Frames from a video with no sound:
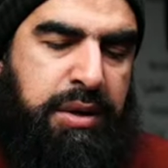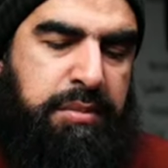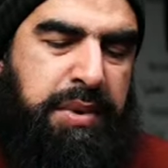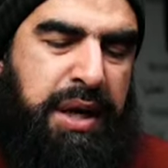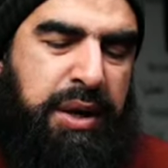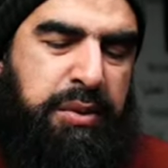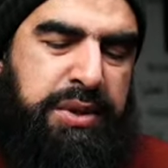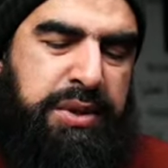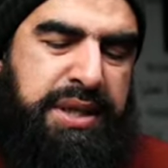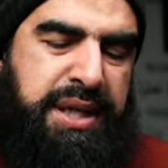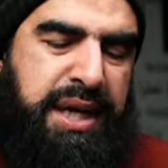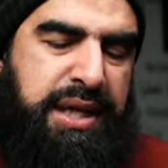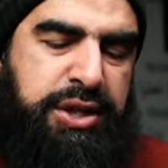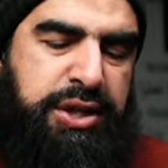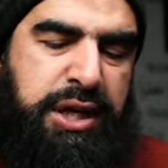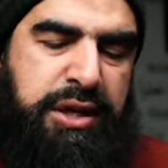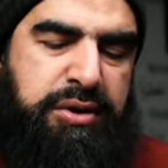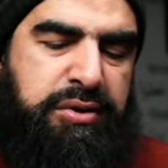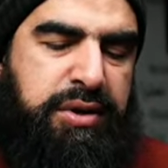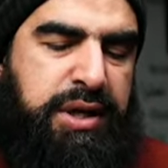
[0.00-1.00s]
But I would say
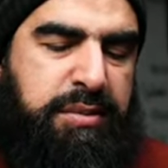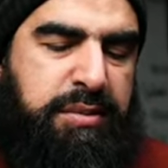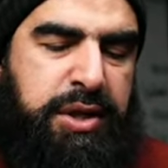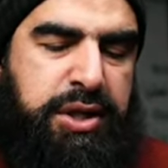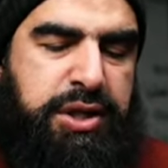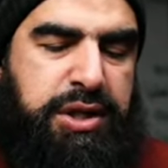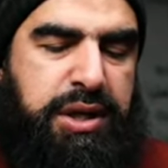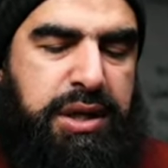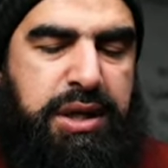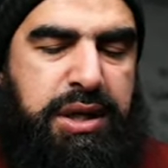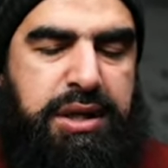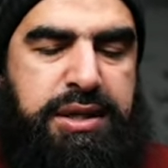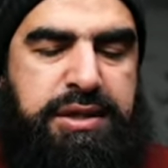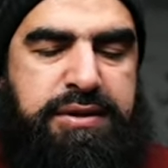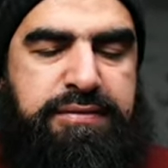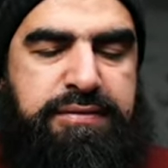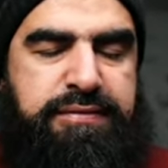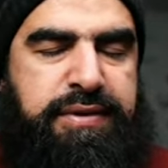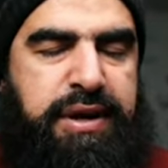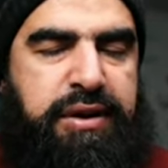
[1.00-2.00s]
generally, mashallah,
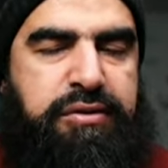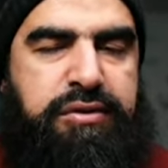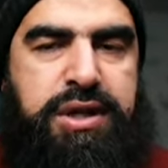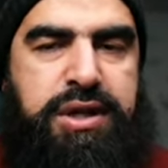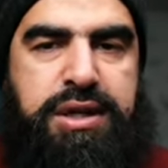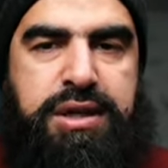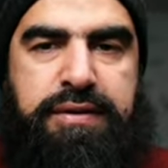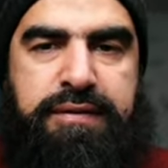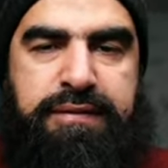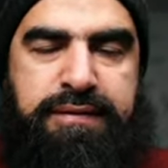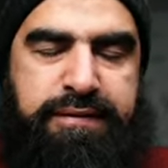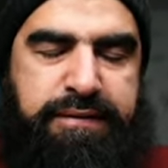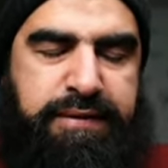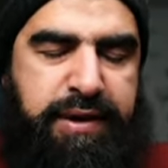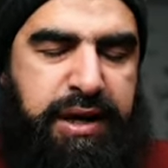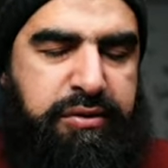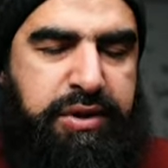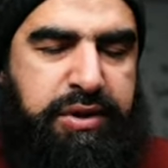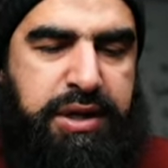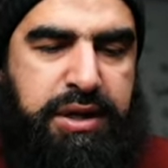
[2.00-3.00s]
is very
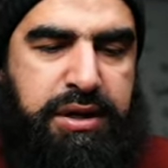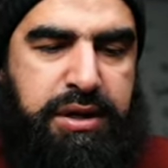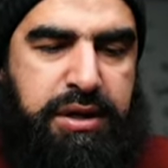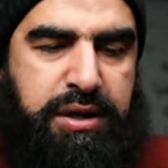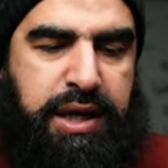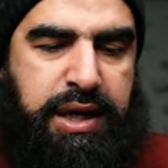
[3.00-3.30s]
very